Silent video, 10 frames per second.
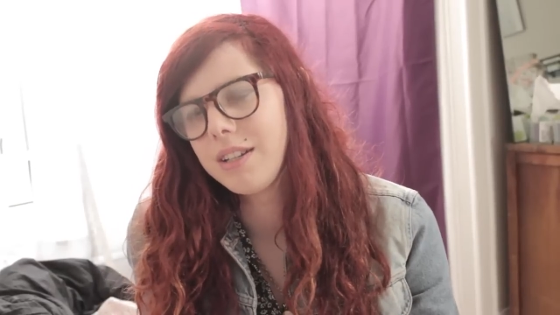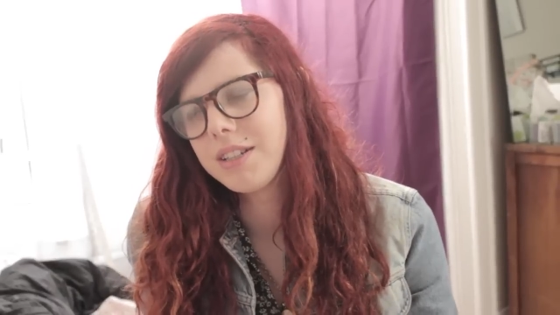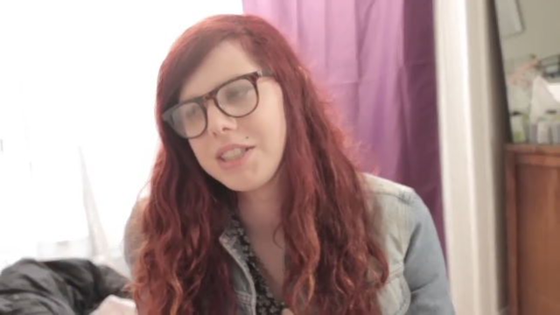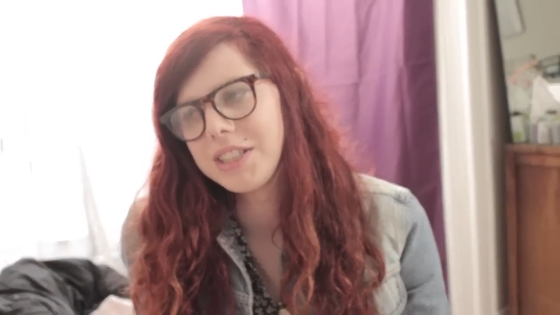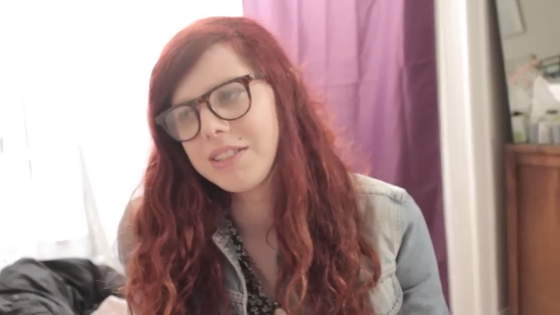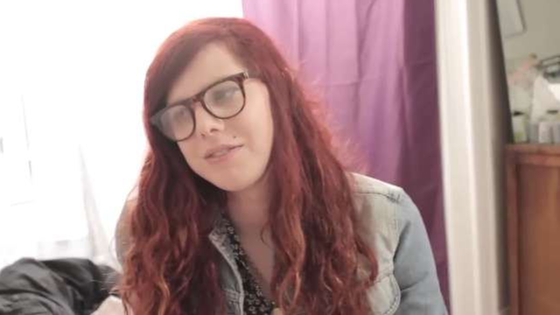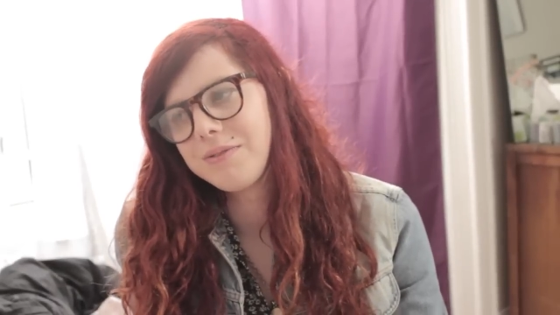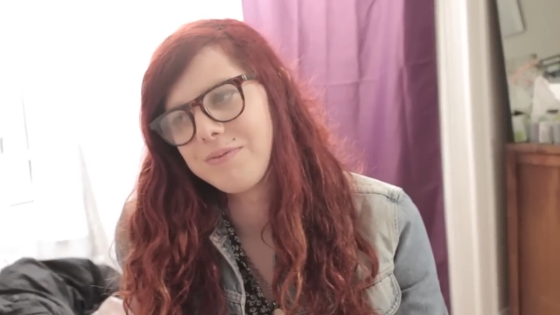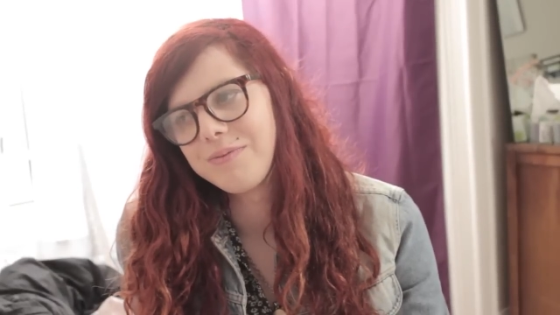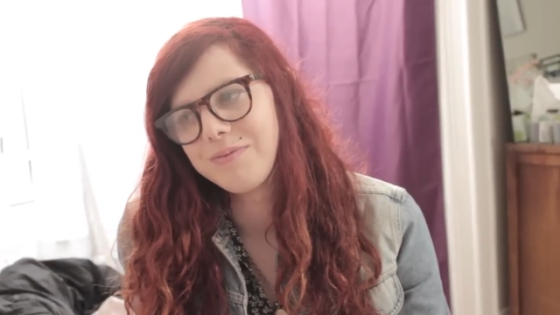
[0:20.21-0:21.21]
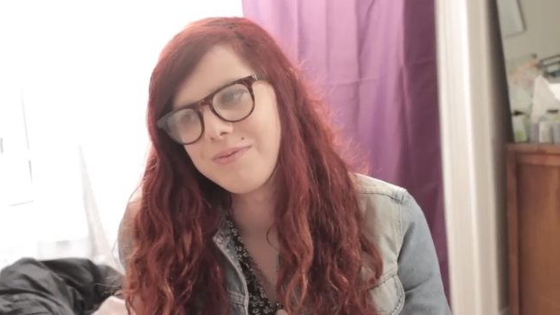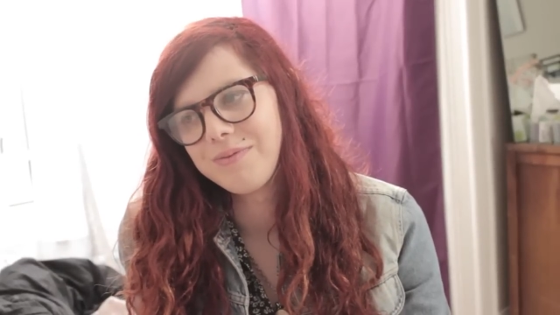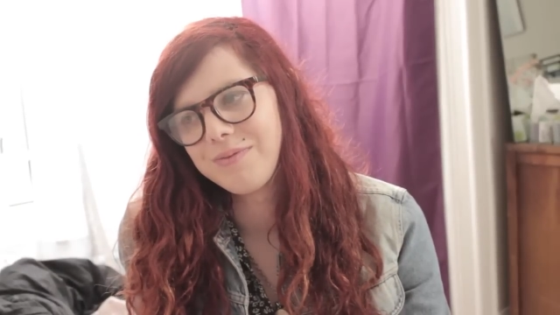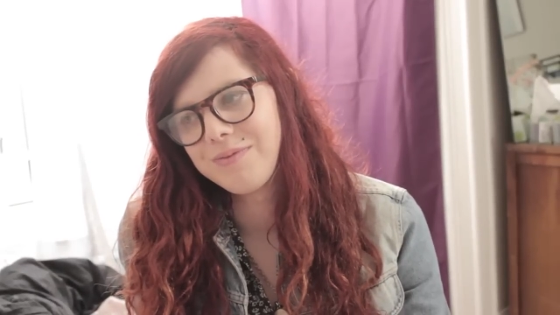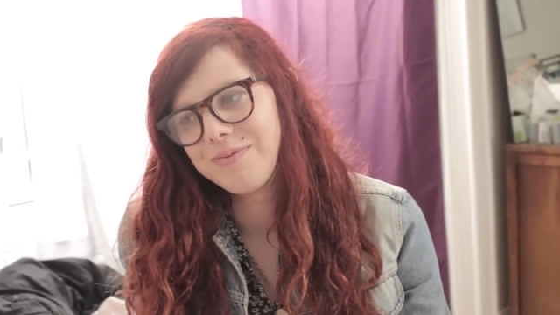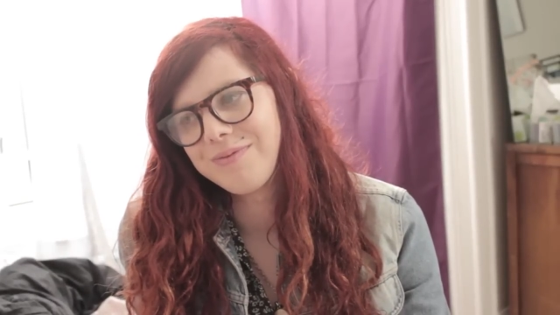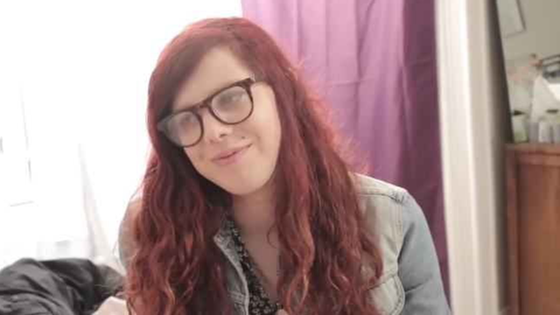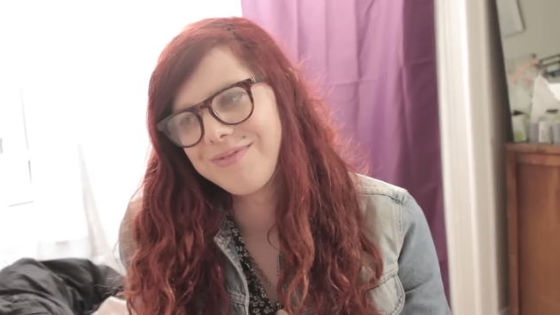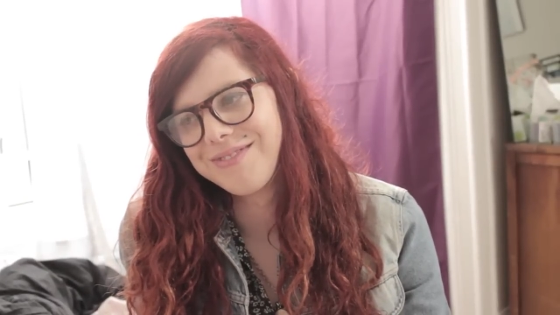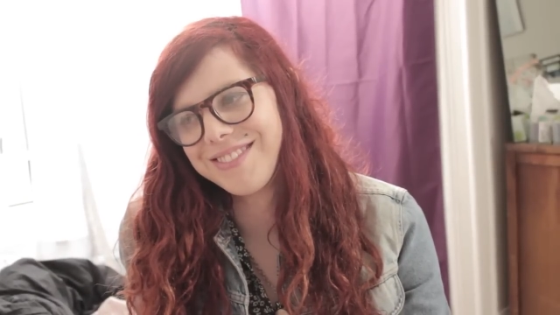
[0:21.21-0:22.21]
Yeah. Who, um, who are
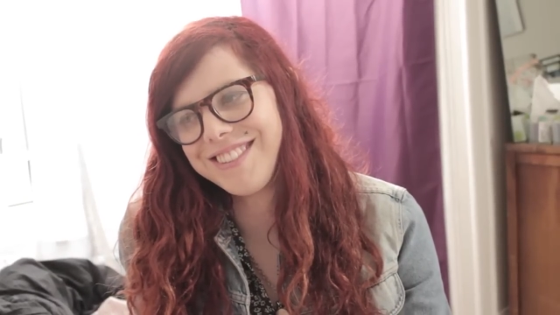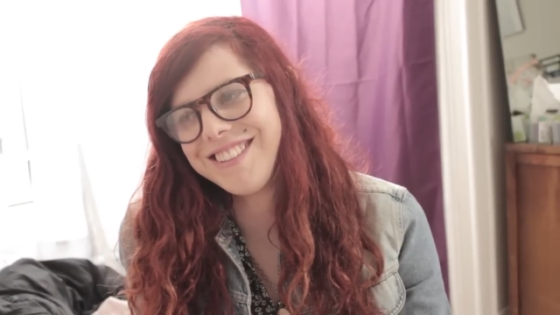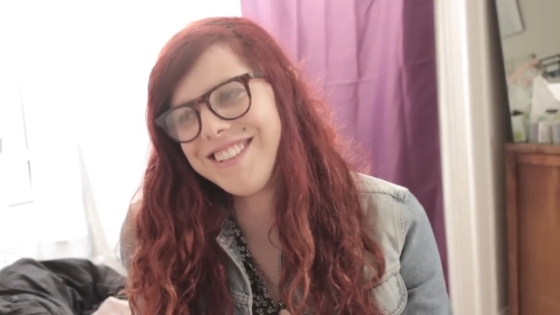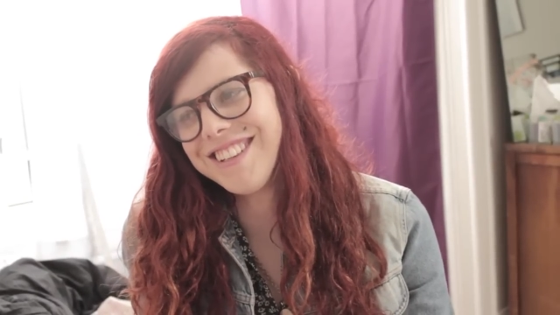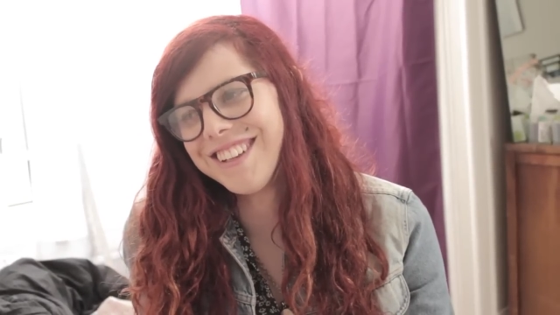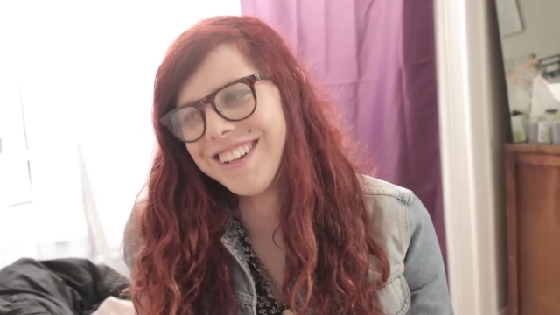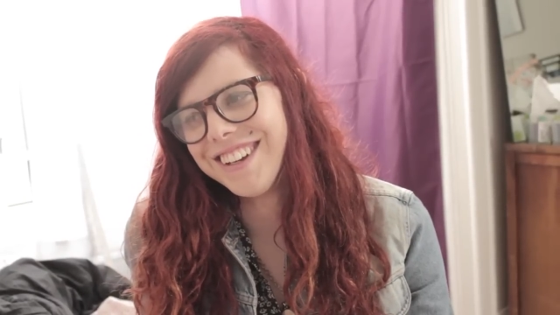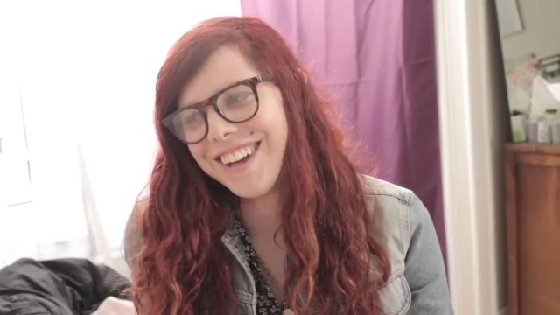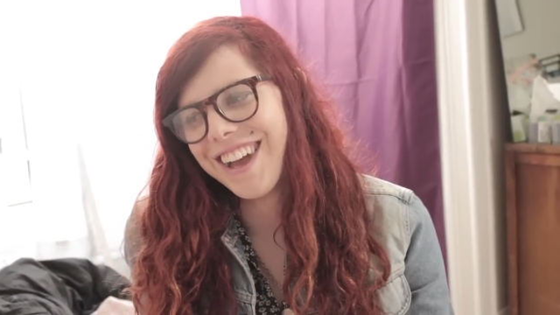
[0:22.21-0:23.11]
you attracted to?